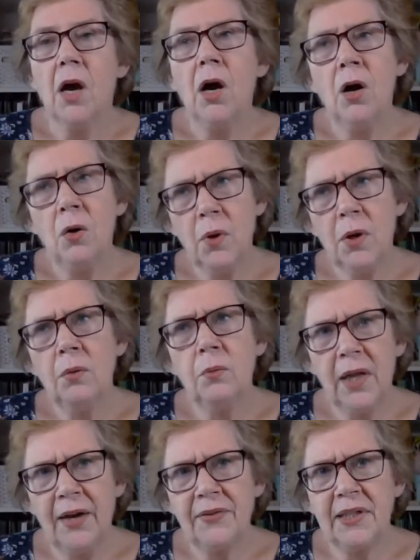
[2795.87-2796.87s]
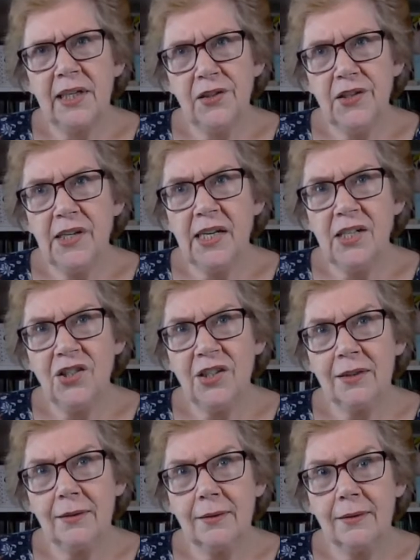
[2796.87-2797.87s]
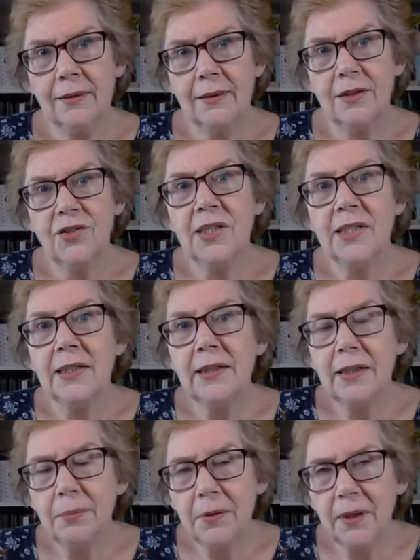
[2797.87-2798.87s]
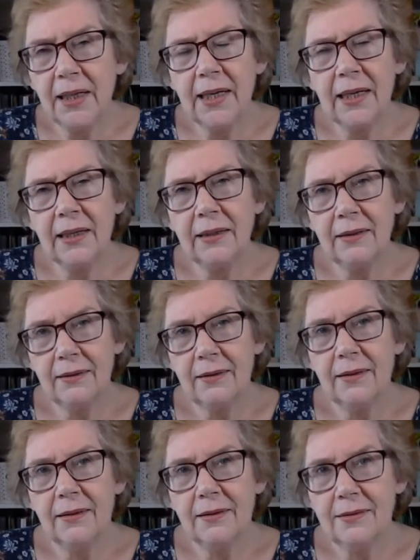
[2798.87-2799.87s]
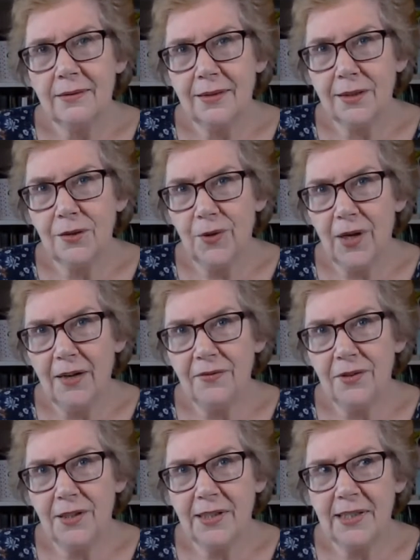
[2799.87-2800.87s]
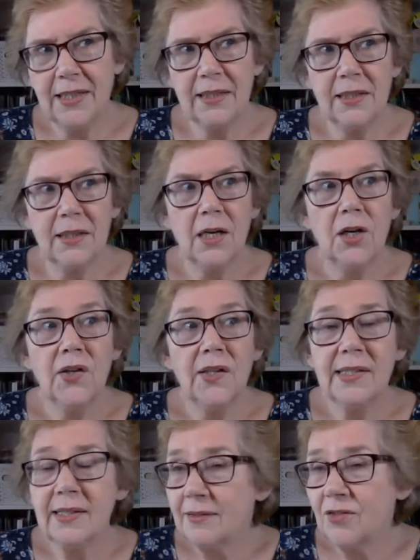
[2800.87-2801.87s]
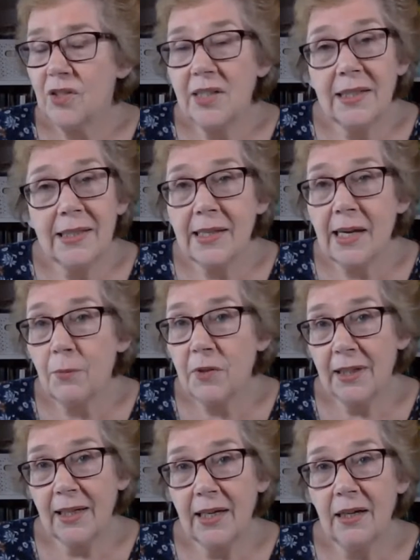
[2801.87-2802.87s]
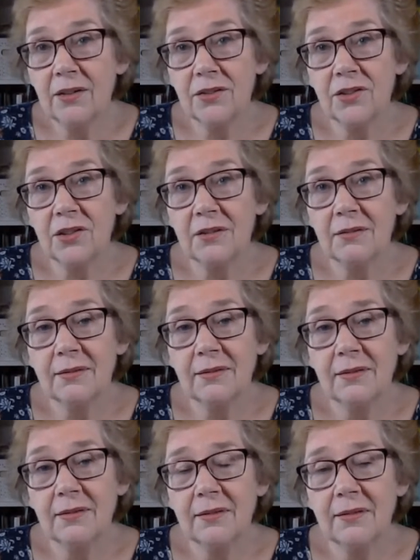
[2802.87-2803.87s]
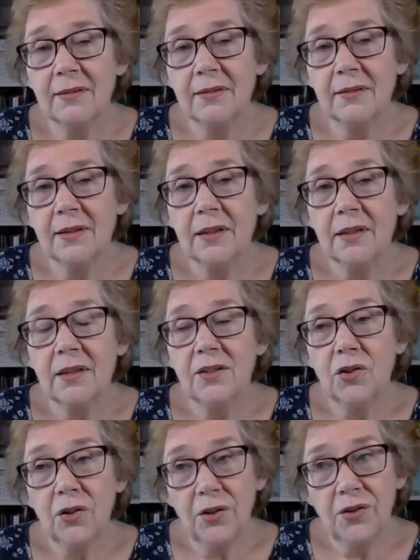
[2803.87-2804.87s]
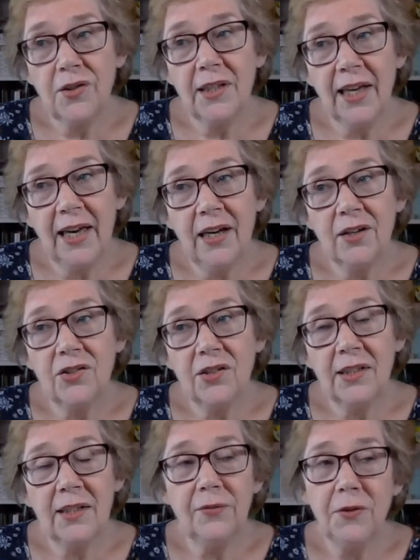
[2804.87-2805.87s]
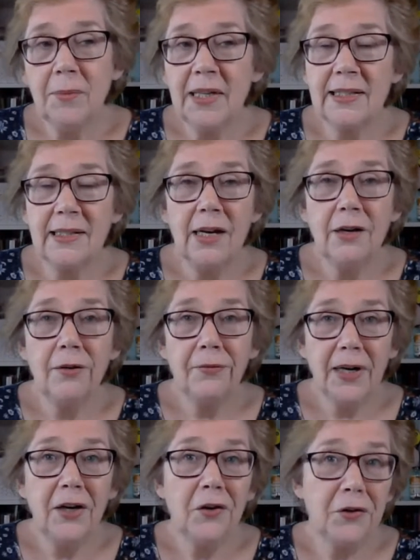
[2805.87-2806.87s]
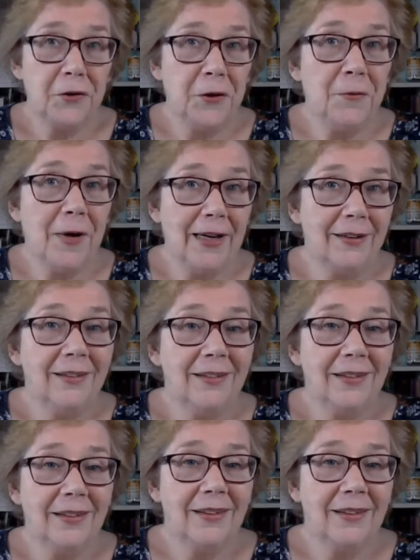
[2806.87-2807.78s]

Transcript: oh, well, we'll have to get a new kitchen. She deliberately didn't look after those things. She did the same with the lounge. She got a new lounge, and then a few months later, a friend got a new one.